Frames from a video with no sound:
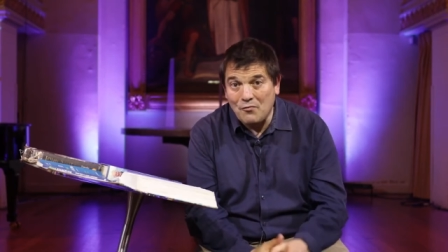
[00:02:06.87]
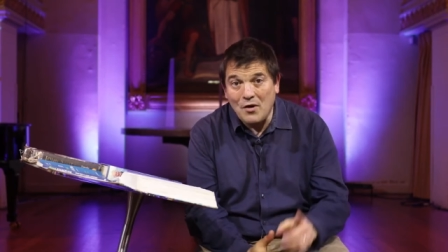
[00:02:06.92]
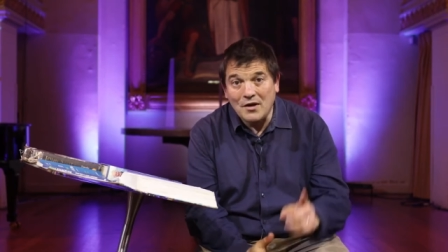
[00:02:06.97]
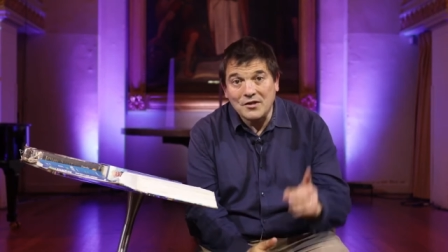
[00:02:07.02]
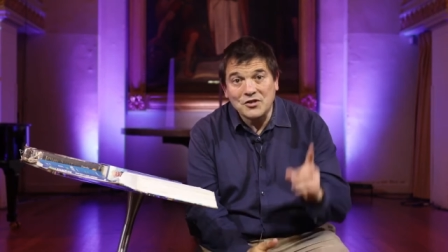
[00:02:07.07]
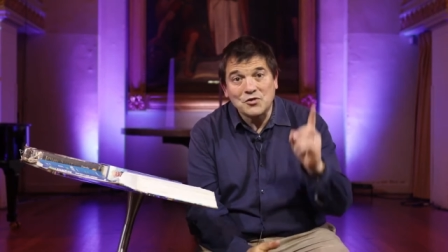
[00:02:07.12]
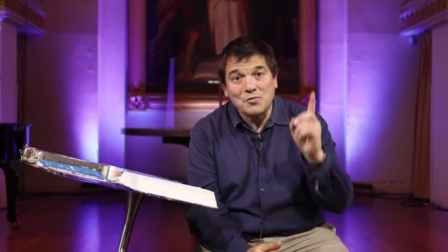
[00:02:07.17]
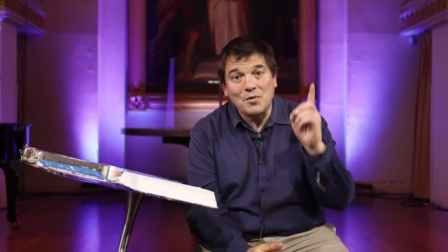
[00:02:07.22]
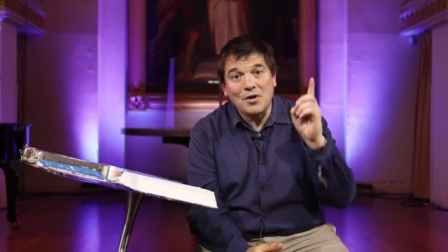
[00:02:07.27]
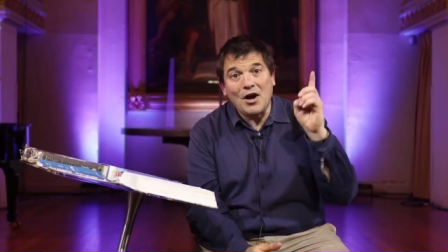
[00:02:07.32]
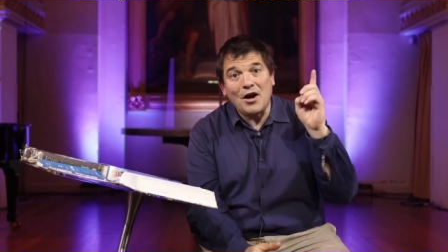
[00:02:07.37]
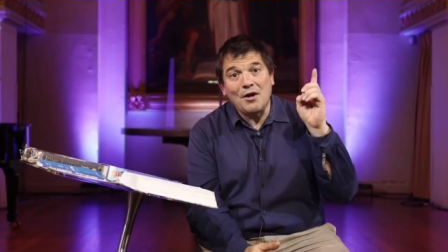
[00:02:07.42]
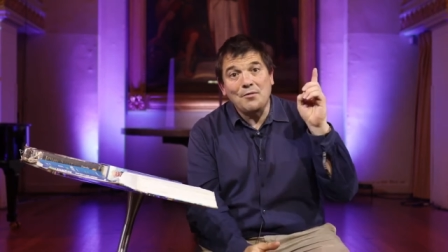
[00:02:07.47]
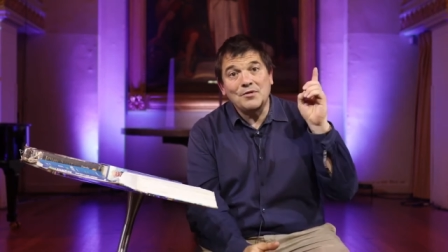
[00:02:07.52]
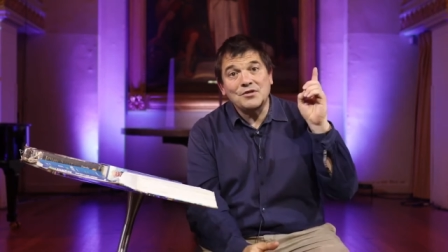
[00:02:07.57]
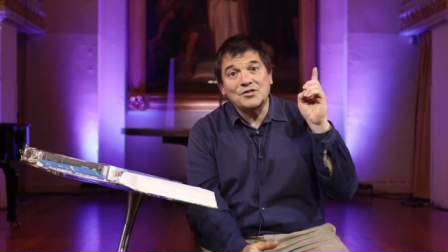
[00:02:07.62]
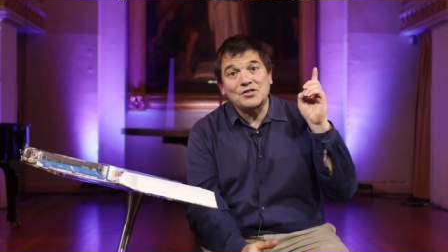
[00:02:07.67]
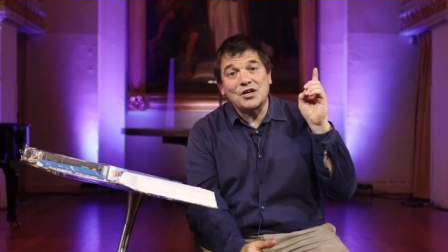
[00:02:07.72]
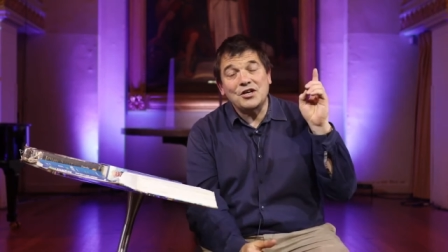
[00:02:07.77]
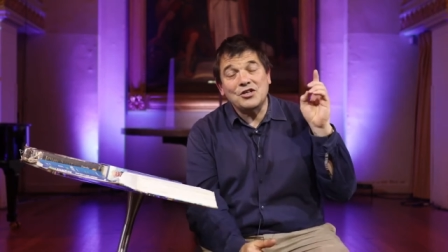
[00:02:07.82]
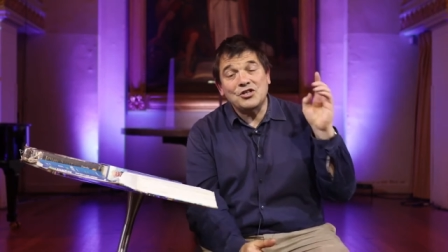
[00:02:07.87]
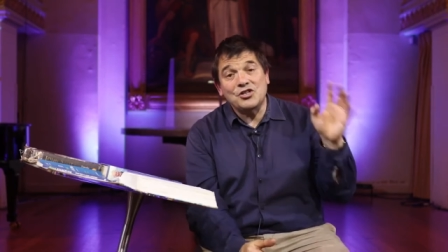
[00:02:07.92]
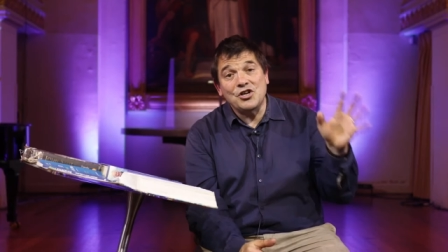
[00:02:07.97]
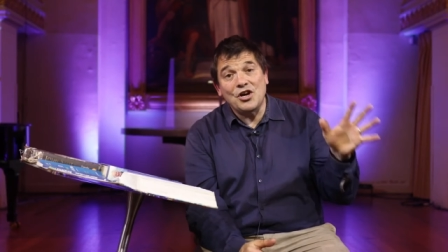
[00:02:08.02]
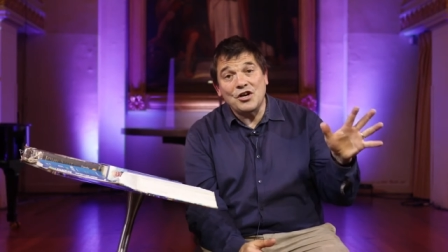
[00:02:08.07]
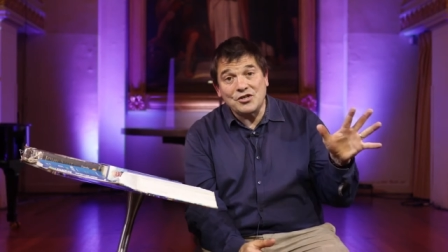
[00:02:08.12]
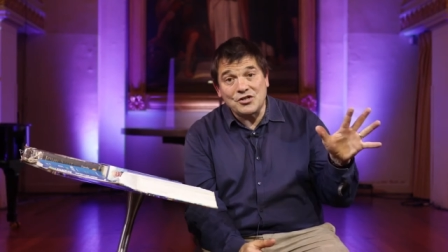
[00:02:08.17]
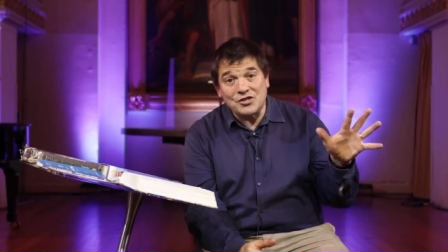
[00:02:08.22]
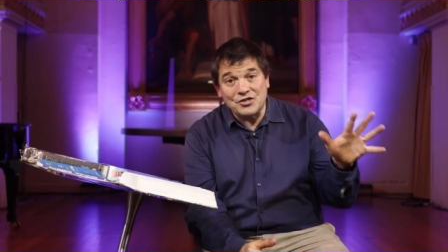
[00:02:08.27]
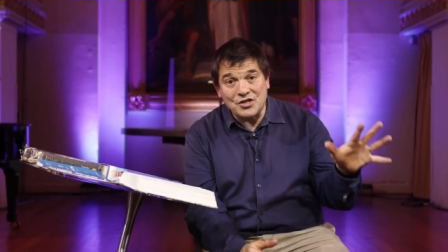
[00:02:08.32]
Once when I was a
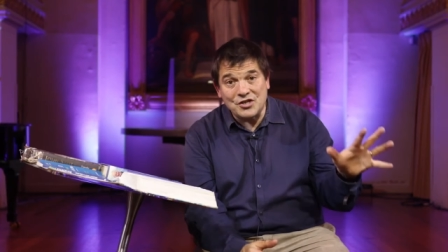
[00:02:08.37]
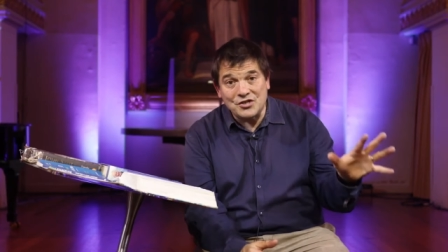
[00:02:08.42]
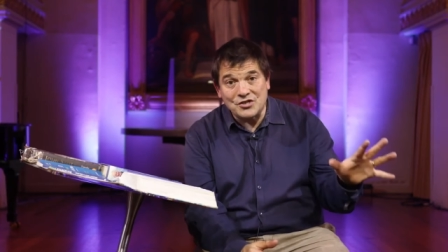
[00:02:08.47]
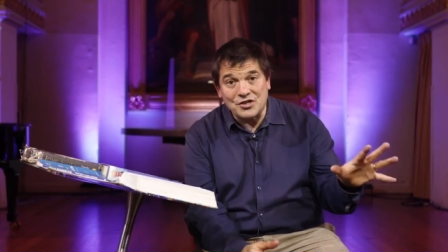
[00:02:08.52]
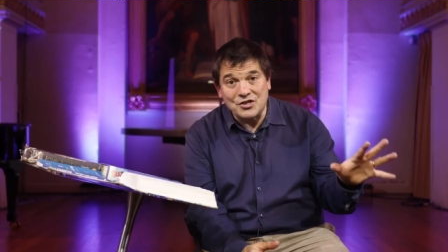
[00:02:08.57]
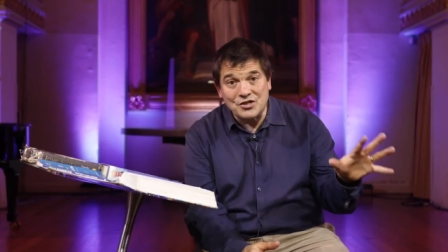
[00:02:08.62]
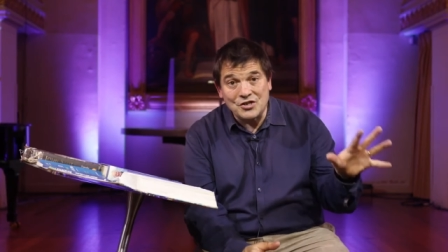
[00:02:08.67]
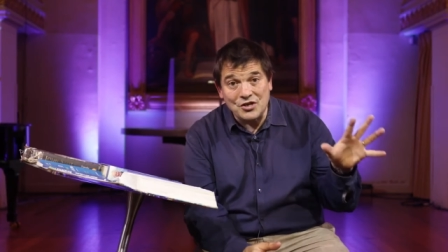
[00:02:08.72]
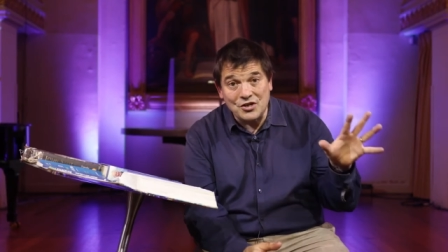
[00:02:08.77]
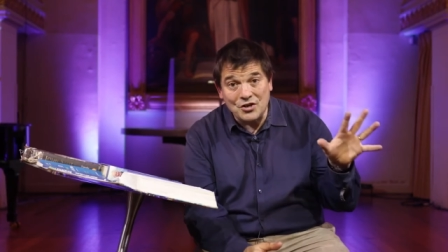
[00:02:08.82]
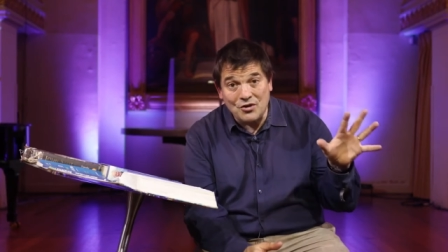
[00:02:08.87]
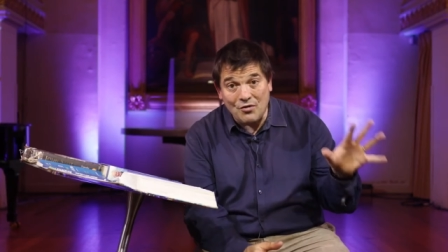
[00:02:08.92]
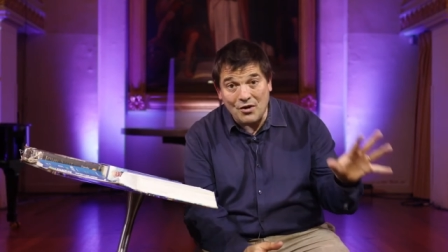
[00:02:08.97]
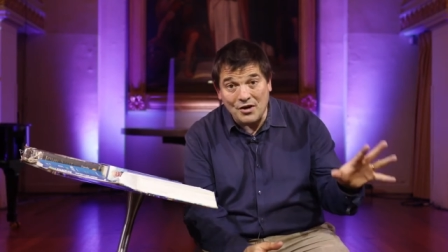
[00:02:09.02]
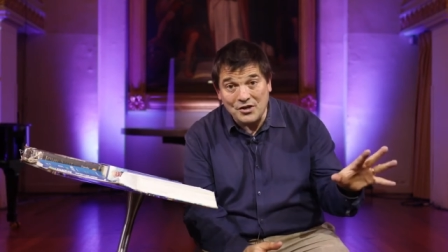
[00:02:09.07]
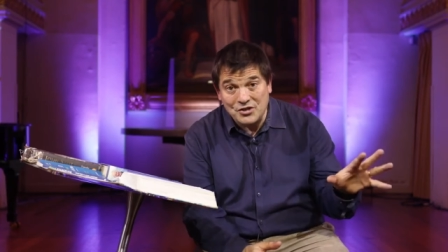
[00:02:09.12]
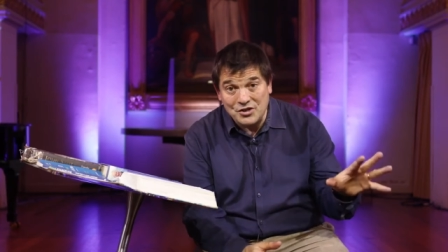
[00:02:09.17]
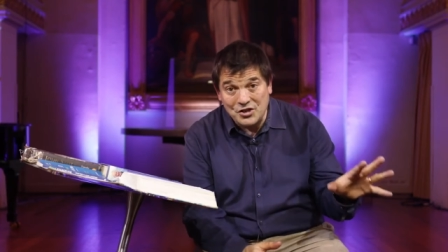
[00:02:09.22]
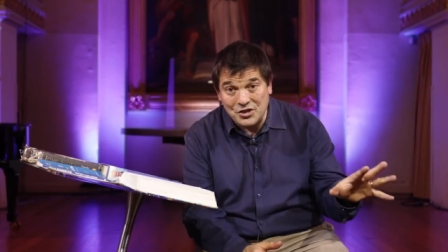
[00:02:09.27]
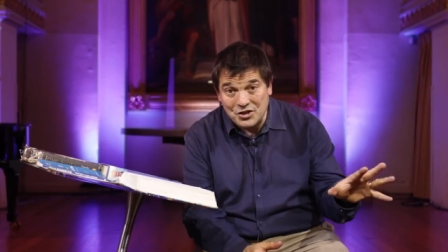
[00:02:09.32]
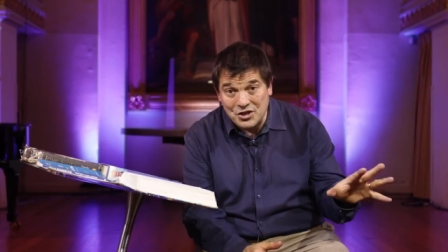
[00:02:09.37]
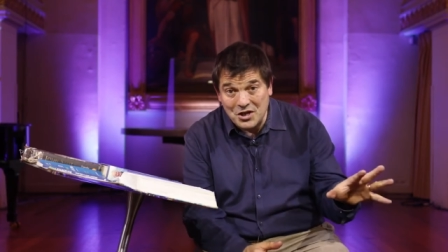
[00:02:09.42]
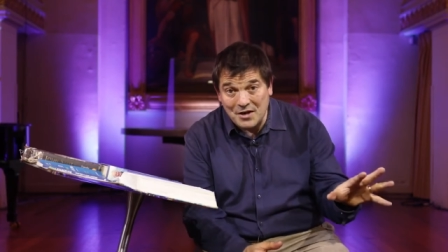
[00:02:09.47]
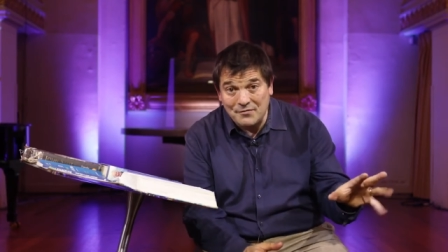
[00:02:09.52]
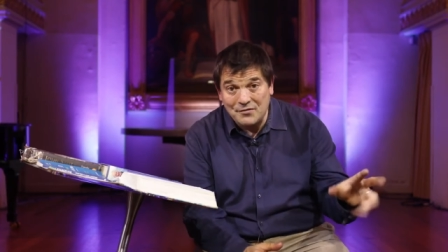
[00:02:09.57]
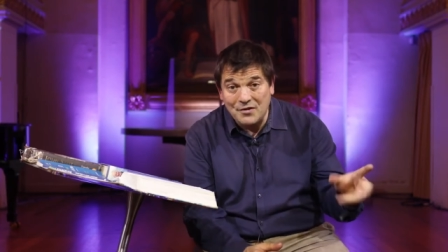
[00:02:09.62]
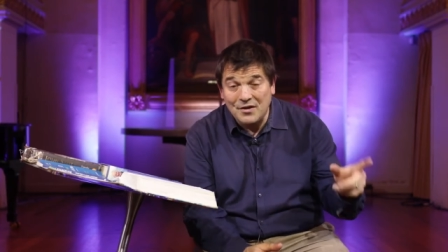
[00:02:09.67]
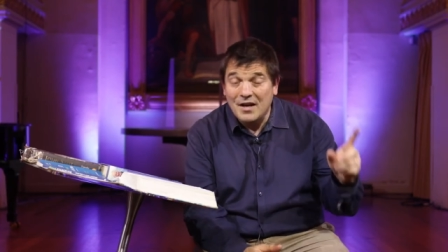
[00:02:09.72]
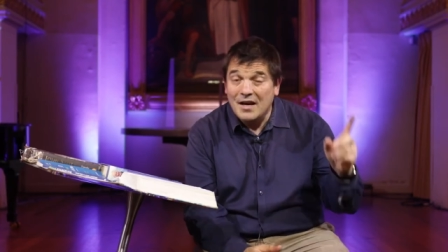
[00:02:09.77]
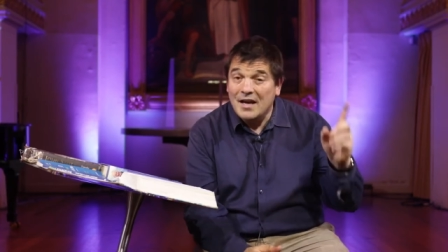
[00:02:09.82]
church assistant at Christ Church
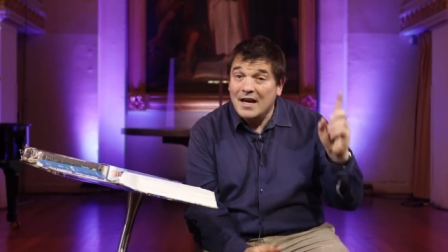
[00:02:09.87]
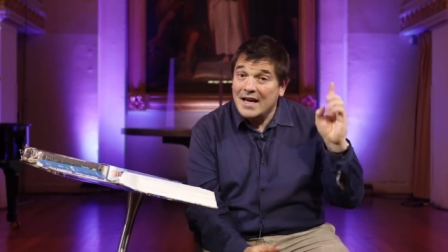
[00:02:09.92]
Clifton.